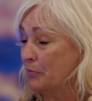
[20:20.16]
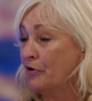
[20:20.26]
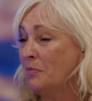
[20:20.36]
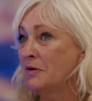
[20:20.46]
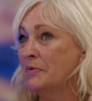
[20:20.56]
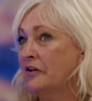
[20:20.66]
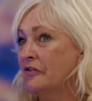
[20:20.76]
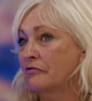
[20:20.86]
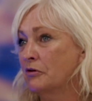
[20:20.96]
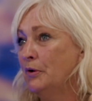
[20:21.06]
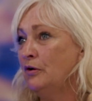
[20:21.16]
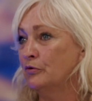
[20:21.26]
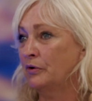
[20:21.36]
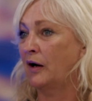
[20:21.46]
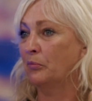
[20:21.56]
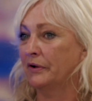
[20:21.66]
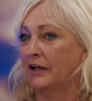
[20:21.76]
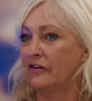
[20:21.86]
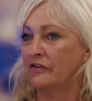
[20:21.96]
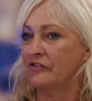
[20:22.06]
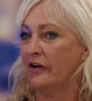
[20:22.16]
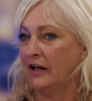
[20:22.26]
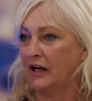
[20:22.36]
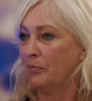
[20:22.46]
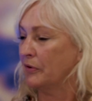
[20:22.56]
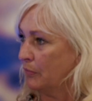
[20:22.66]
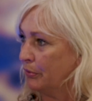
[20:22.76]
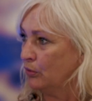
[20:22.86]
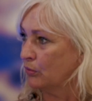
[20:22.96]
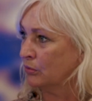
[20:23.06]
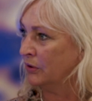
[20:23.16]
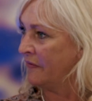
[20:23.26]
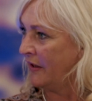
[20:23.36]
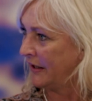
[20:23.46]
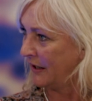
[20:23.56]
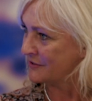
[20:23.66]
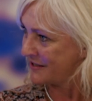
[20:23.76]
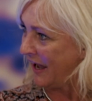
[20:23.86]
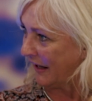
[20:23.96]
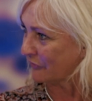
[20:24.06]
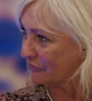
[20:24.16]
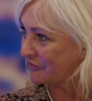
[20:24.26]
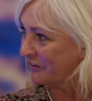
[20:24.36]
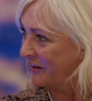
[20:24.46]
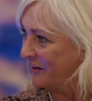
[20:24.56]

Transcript: problem, because the removal companies are turning up at the port and they're getting taxed